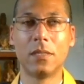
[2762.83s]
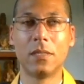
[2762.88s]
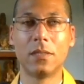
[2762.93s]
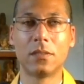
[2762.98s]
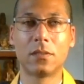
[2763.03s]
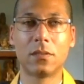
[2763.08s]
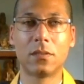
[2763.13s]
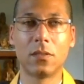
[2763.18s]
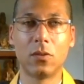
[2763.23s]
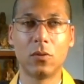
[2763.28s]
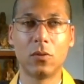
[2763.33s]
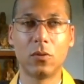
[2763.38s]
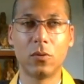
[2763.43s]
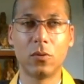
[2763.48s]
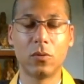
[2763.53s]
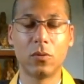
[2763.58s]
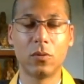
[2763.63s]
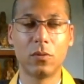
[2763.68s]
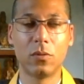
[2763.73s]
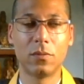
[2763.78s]

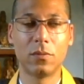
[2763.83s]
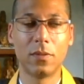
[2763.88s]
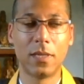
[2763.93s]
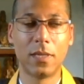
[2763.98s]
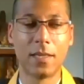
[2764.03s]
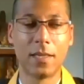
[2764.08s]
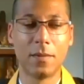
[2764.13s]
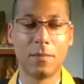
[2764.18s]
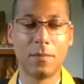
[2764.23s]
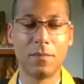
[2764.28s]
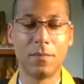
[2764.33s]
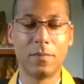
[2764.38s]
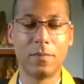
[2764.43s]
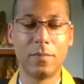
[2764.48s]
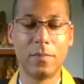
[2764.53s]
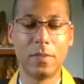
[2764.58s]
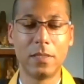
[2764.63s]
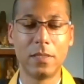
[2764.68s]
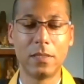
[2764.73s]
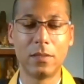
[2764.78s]
So
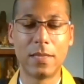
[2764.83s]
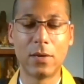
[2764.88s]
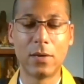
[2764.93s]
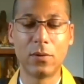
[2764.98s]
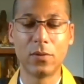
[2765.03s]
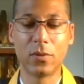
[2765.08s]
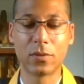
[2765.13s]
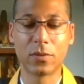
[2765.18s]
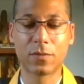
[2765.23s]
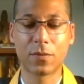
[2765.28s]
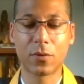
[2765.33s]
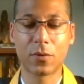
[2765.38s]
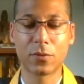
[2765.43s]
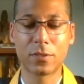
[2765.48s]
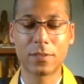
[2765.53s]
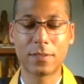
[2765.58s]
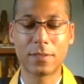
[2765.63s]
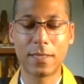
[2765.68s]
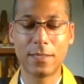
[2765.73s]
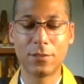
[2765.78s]
those
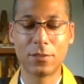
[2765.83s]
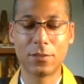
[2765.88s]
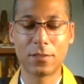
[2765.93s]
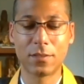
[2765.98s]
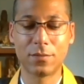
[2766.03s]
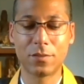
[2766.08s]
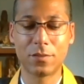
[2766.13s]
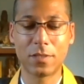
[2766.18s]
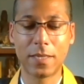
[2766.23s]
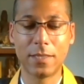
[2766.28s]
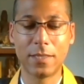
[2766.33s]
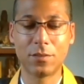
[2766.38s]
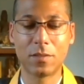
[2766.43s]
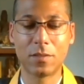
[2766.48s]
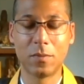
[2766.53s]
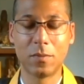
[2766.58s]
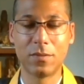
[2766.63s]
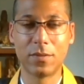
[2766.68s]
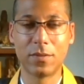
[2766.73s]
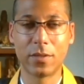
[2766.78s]
first stages of change
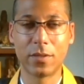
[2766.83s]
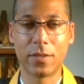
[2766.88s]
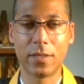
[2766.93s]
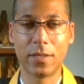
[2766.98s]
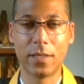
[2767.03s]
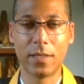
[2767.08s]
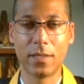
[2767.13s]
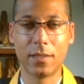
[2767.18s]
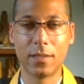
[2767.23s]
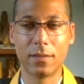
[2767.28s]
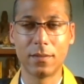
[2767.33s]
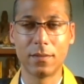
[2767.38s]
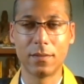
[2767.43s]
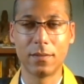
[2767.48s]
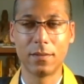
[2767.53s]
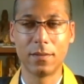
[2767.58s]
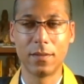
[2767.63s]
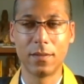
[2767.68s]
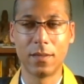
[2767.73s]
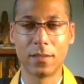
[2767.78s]
can be very
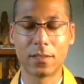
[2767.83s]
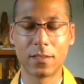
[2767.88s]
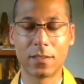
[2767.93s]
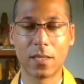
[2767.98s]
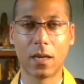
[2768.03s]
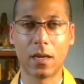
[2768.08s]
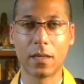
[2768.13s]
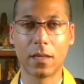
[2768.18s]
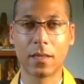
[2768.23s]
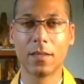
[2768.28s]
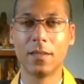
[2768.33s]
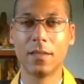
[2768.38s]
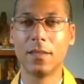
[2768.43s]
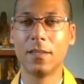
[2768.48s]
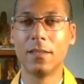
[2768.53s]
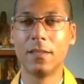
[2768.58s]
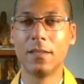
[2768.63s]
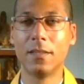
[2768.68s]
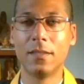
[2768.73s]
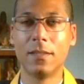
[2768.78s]
unsettling.
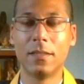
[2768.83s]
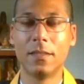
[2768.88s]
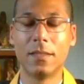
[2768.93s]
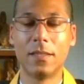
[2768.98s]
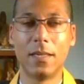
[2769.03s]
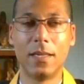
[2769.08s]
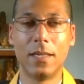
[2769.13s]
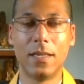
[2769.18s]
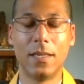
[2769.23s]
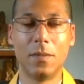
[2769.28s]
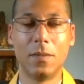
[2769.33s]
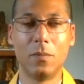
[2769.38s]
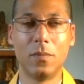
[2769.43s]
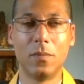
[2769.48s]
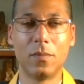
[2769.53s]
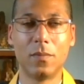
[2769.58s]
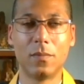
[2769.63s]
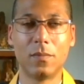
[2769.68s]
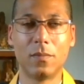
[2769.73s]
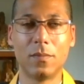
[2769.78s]
Um,
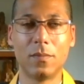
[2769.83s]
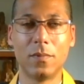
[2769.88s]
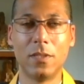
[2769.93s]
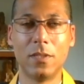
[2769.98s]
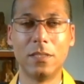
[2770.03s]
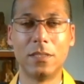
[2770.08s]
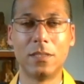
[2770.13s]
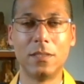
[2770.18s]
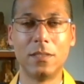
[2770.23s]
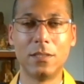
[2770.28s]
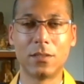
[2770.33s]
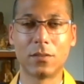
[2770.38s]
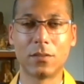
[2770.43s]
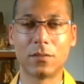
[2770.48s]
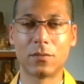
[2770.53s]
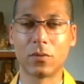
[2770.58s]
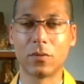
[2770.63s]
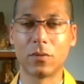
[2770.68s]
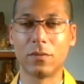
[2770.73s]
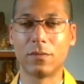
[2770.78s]
these are
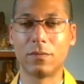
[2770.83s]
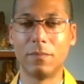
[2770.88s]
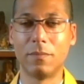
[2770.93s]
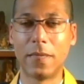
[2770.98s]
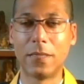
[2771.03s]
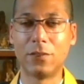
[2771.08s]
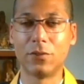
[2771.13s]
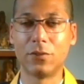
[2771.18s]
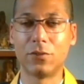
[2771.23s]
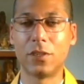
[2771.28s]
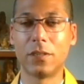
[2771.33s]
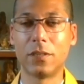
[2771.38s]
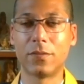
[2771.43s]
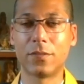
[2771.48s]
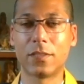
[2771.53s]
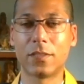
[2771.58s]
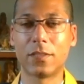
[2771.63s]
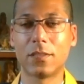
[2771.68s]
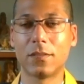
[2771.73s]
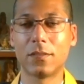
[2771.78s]
sort of major
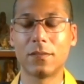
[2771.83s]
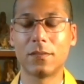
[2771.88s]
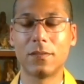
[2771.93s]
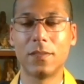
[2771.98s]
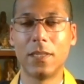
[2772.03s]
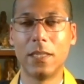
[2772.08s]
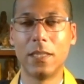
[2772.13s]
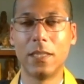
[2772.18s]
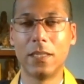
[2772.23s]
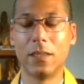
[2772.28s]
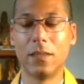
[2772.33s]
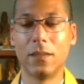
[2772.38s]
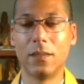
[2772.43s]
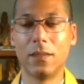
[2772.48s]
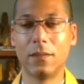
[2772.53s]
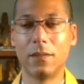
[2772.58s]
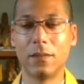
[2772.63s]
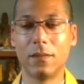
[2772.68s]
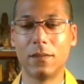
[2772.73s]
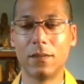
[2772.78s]
shifts
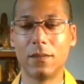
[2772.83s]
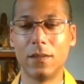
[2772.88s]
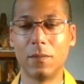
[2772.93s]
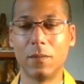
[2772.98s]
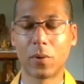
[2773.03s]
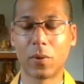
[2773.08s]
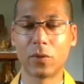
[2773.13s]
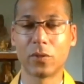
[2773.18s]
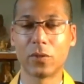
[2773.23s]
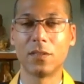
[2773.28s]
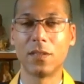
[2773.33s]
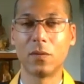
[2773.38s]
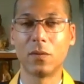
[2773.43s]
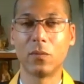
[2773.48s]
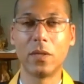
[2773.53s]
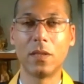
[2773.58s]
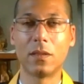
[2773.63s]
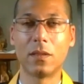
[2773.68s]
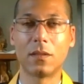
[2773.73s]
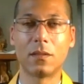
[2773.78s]
in the person that
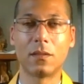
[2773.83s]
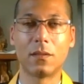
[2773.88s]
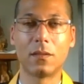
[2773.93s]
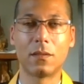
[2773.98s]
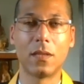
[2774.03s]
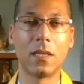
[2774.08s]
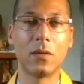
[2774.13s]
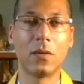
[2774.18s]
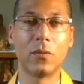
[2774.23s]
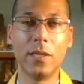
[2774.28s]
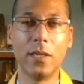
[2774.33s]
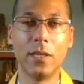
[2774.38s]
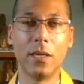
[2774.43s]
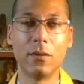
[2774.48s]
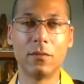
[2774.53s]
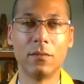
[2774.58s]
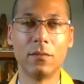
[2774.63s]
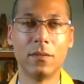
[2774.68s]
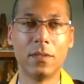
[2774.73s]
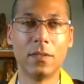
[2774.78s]
we think we know.